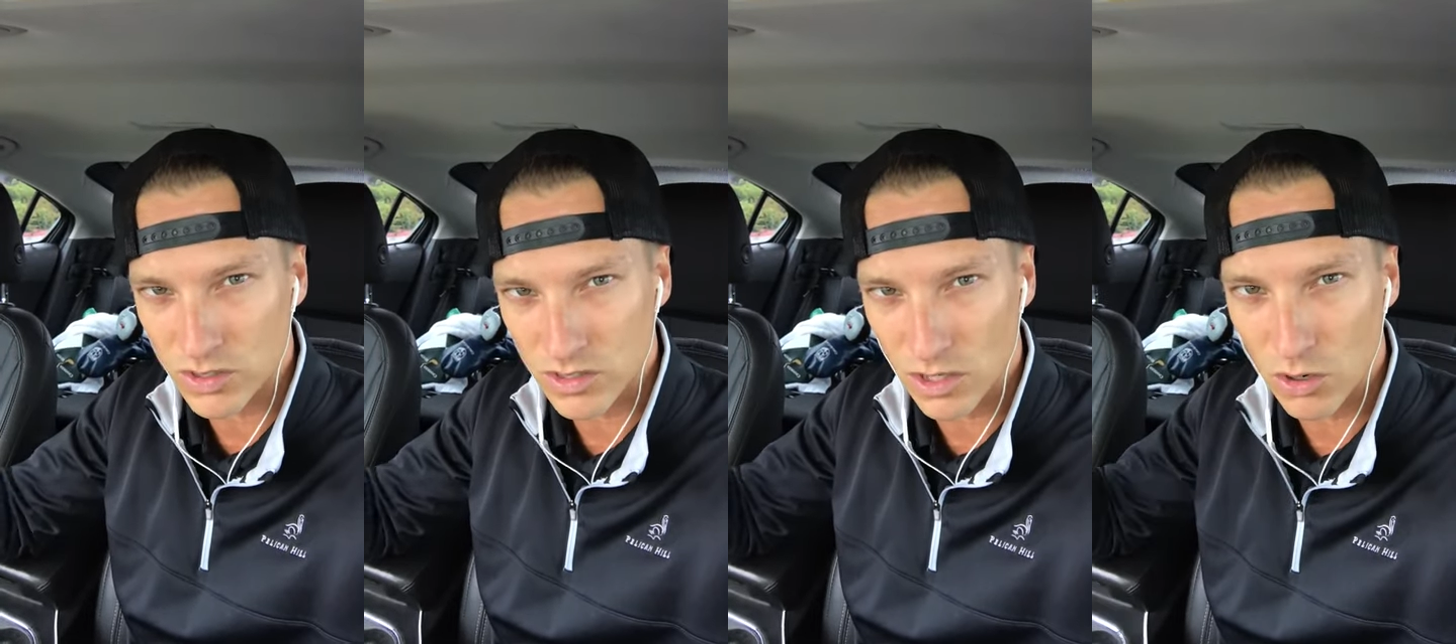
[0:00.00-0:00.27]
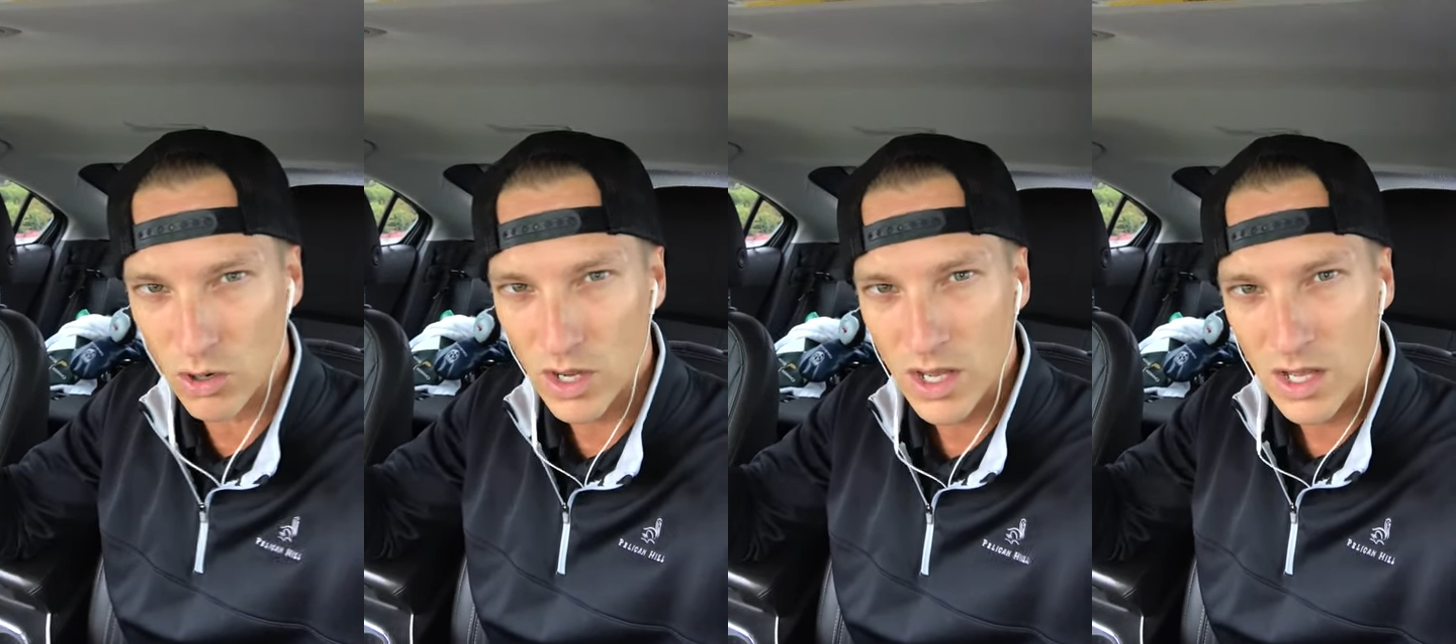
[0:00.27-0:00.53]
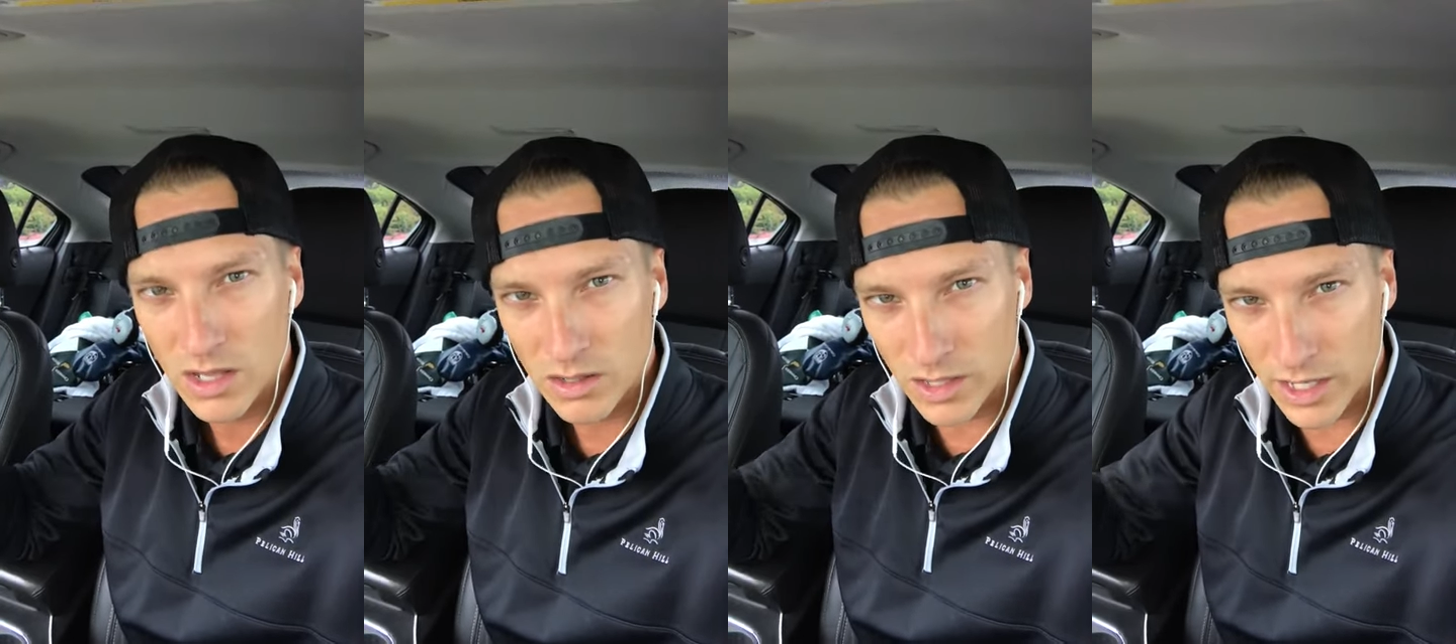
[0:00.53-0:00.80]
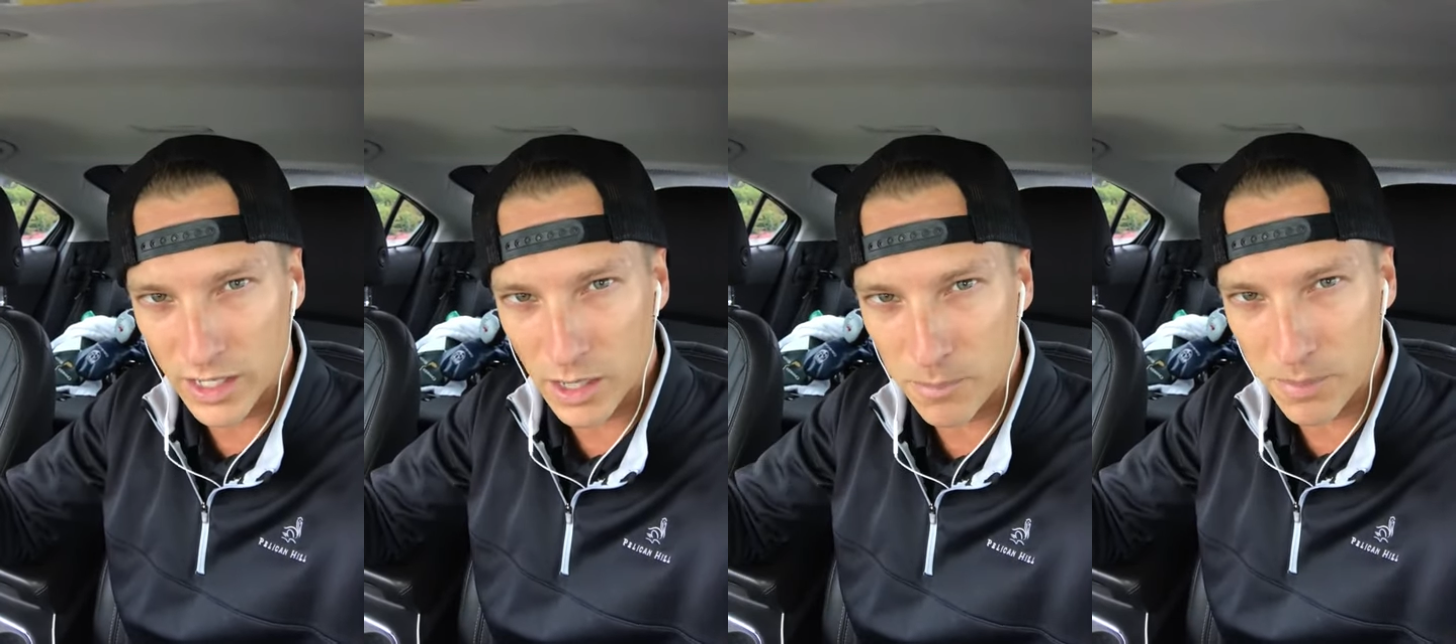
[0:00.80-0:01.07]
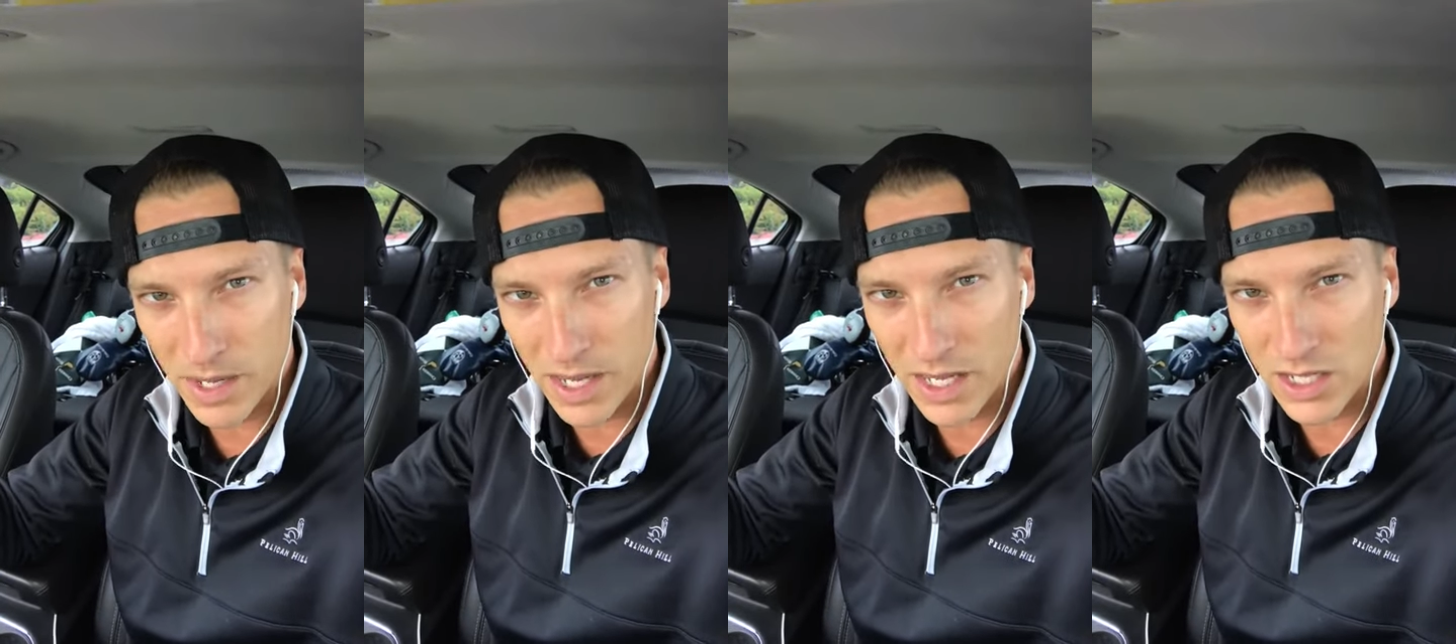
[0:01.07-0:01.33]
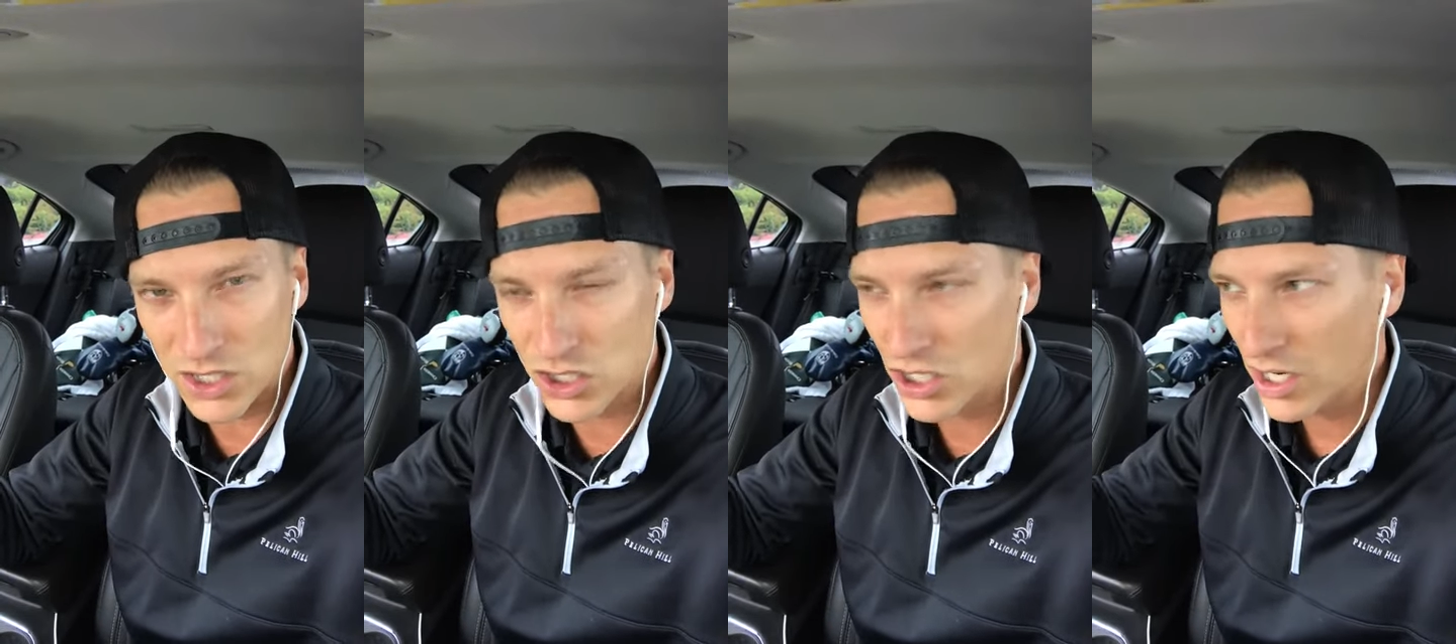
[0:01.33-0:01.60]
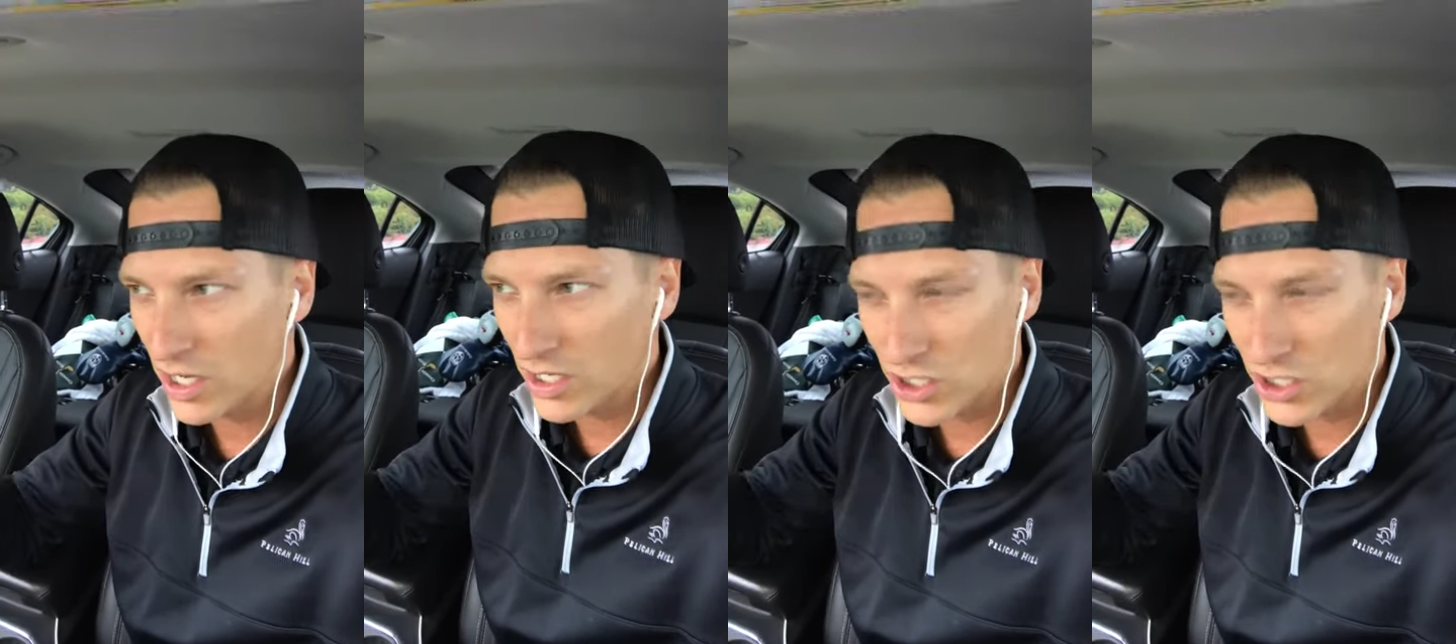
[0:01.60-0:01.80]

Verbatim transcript: So like our page,